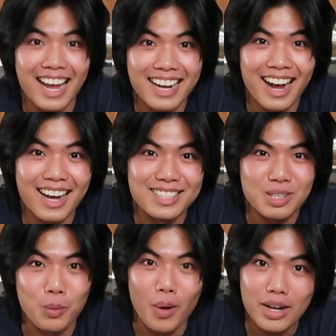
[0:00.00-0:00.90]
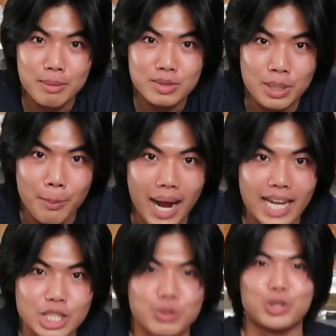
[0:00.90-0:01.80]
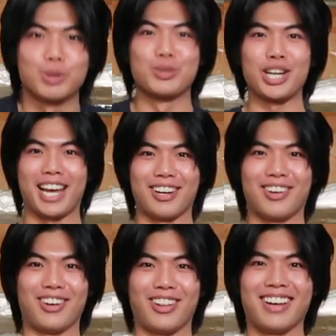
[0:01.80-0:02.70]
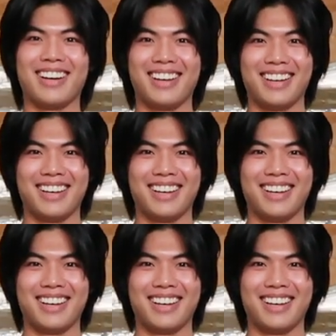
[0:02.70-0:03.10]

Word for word: Hey guys, welcome to my YouTube channel.